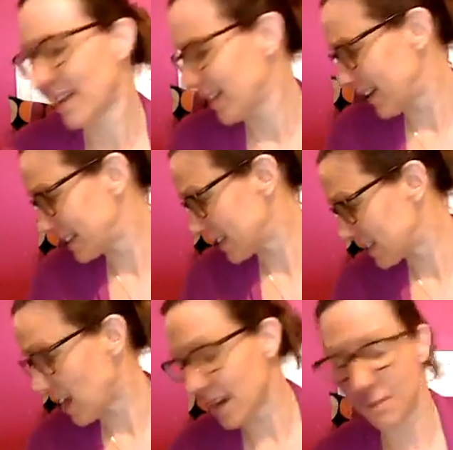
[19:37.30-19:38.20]
that's a
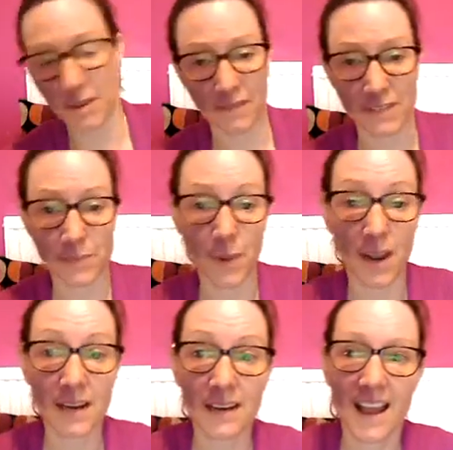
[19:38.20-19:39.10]
tiny bit of the
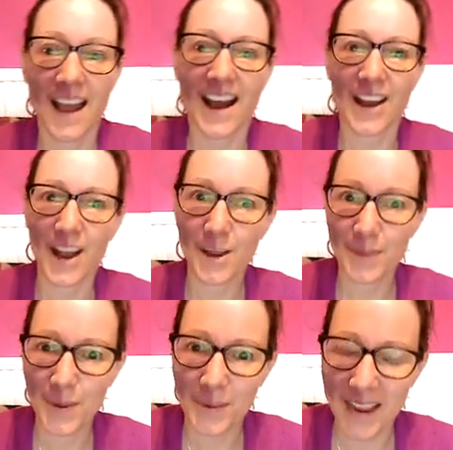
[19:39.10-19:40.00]
spine. I
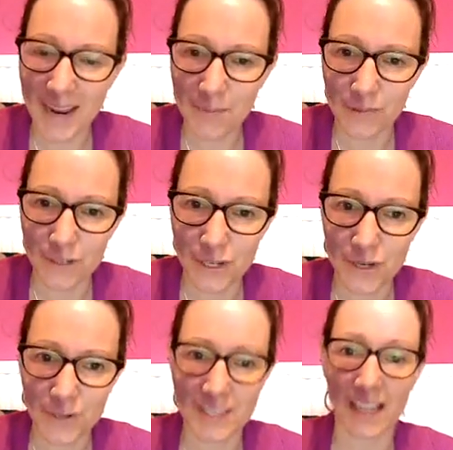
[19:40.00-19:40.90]
hope you were able
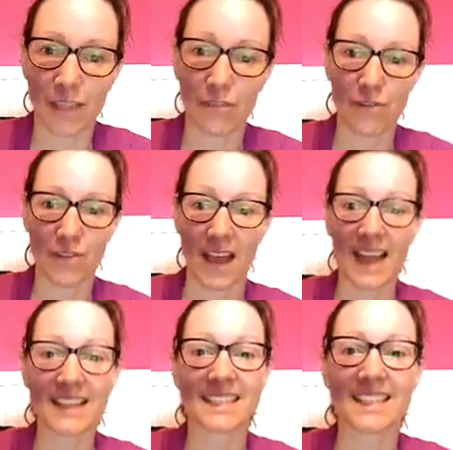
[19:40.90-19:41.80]
to sit through
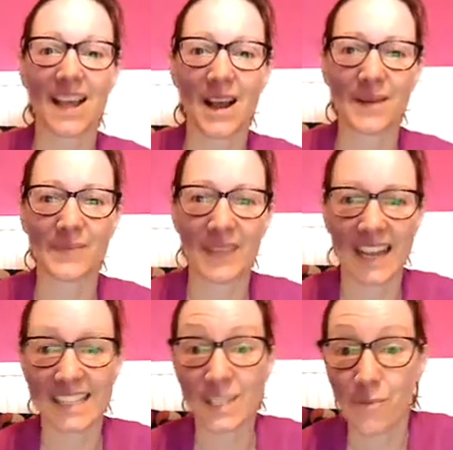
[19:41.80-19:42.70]
that.
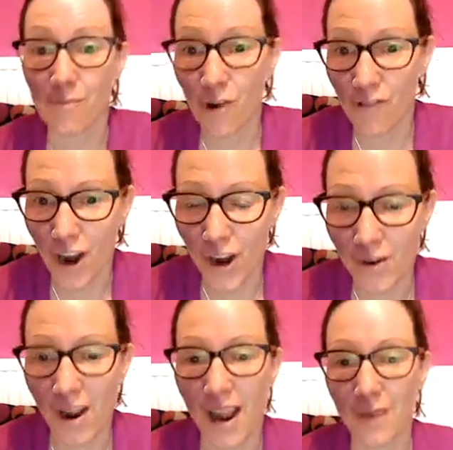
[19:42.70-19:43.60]
And
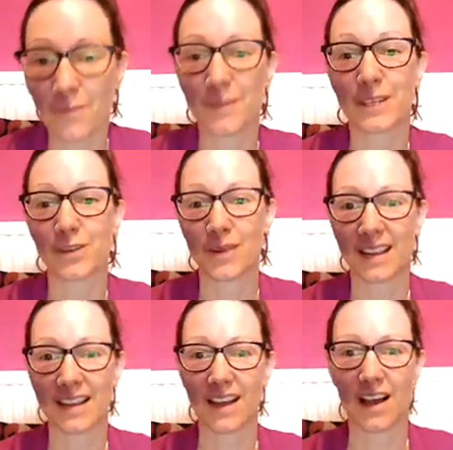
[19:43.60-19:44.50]
tomorrow I will be
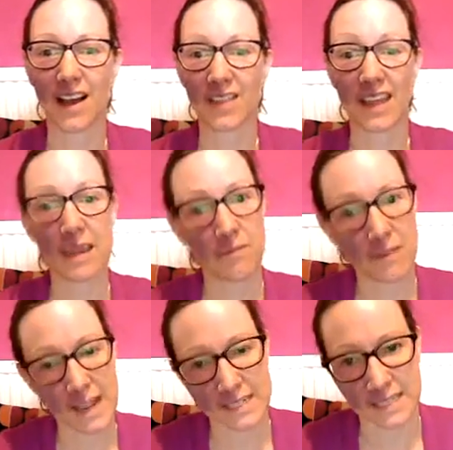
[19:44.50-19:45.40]
doing the hip
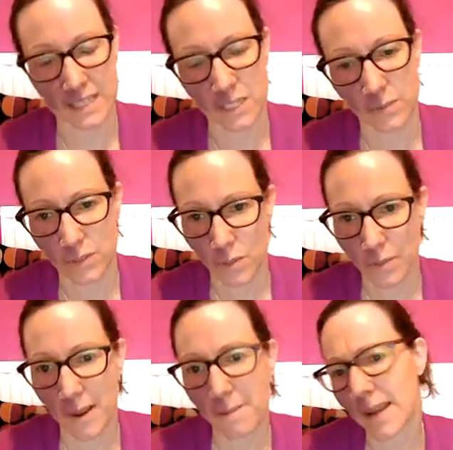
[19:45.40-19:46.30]
flexors. So we'll talk
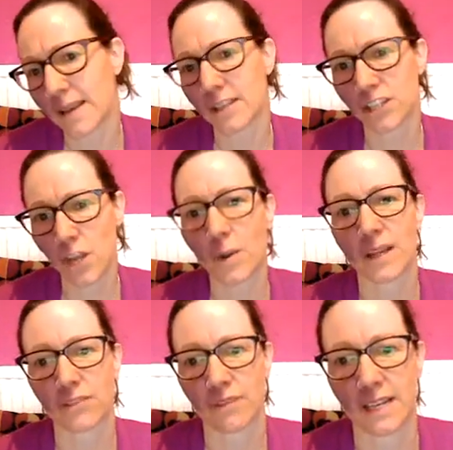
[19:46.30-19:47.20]
about mainly the
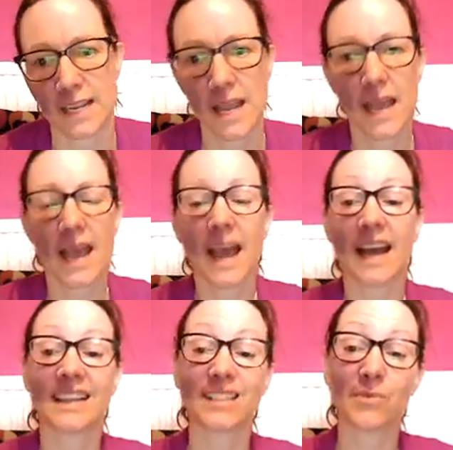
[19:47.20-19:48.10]
psoas really.
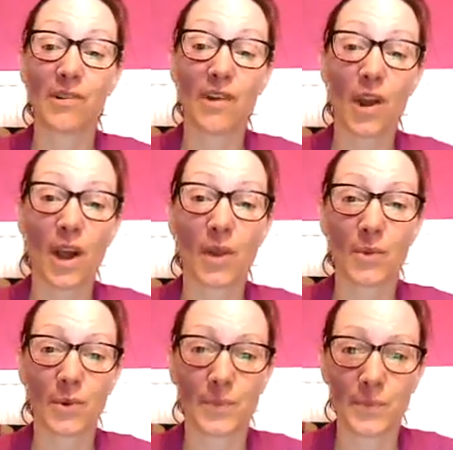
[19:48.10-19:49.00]
And tomorrow I
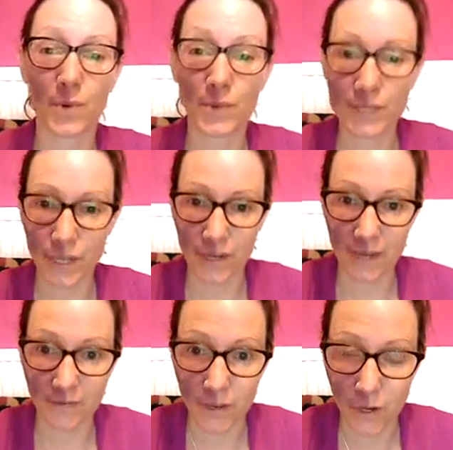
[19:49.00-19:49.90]
will also
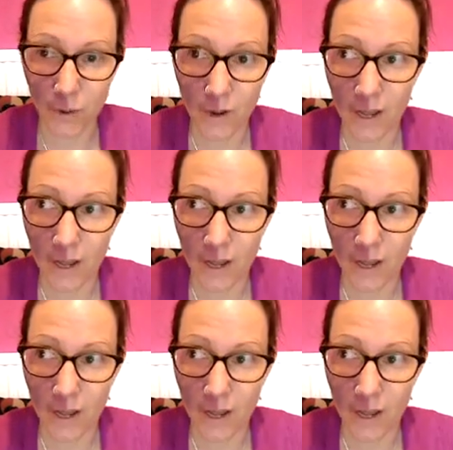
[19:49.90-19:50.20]
give you